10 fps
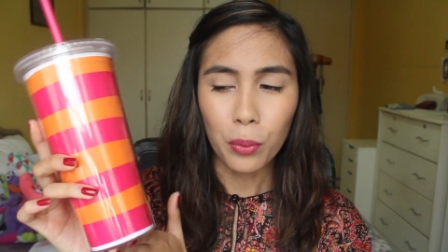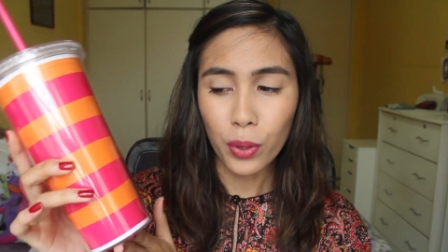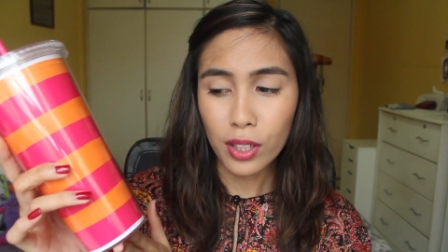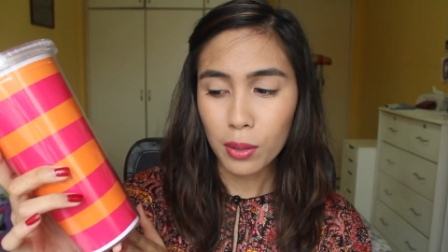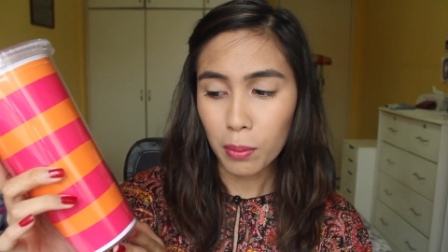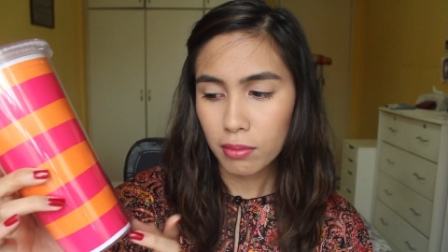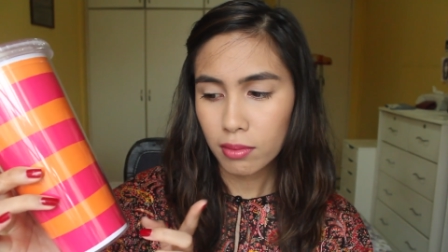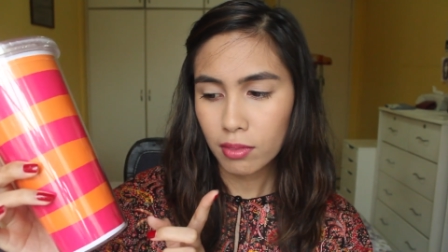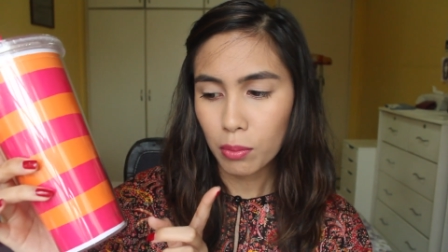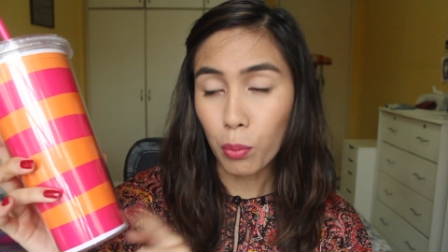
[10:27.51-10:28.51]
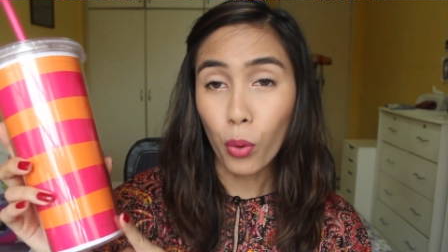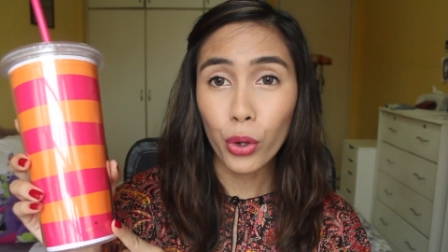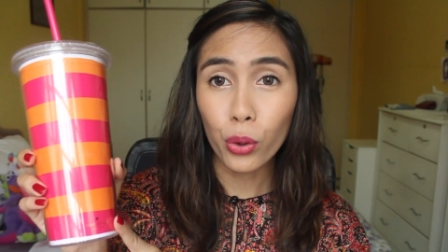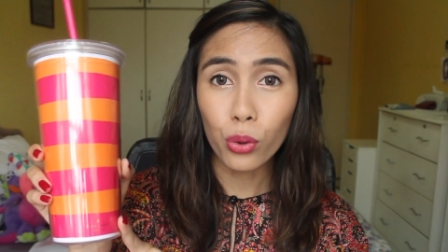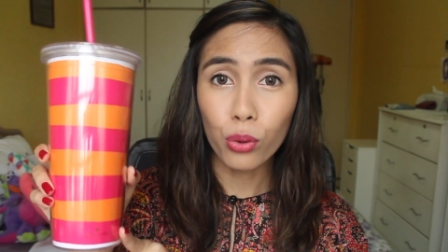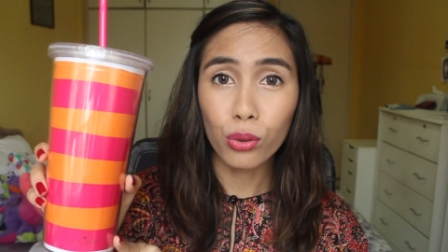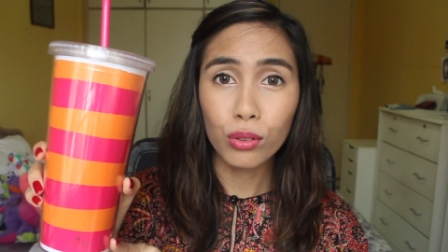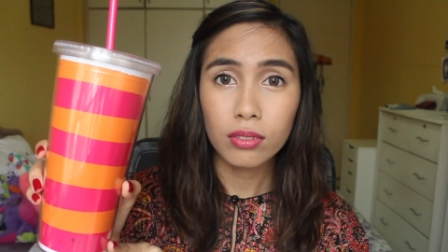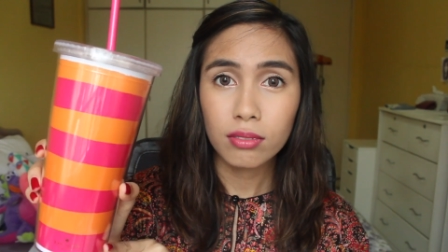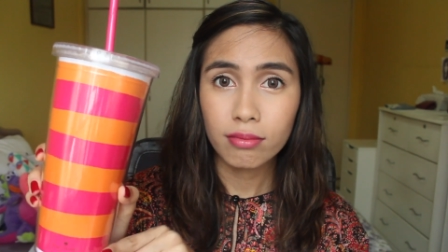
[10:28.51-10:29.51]
with
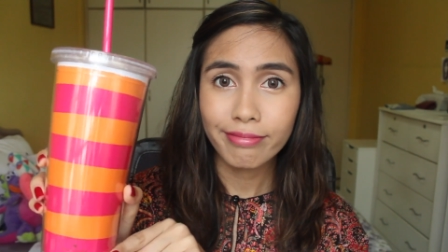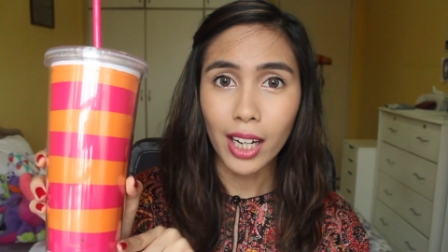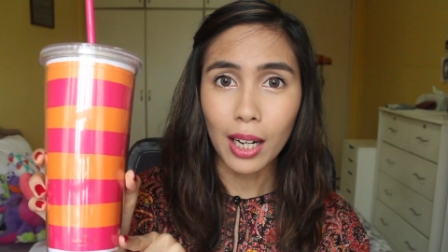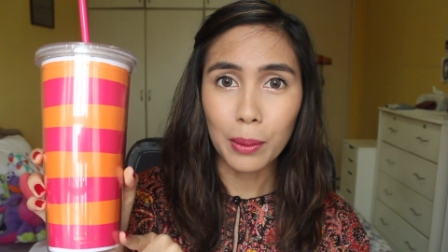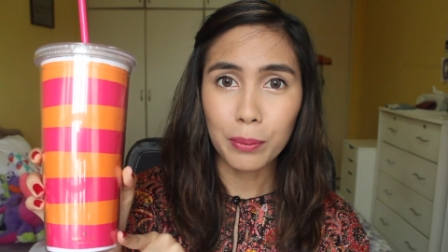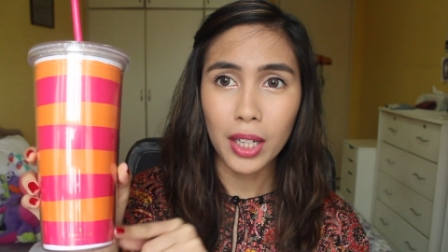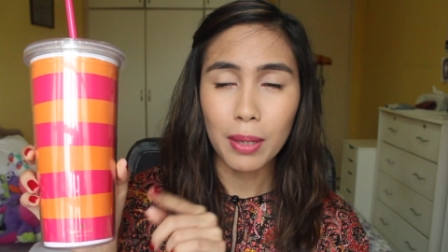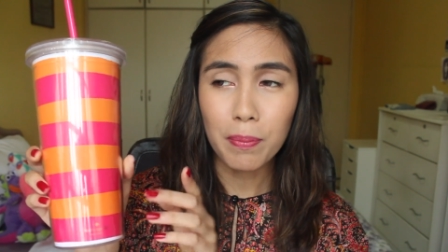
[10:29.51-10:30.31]
Moyono um,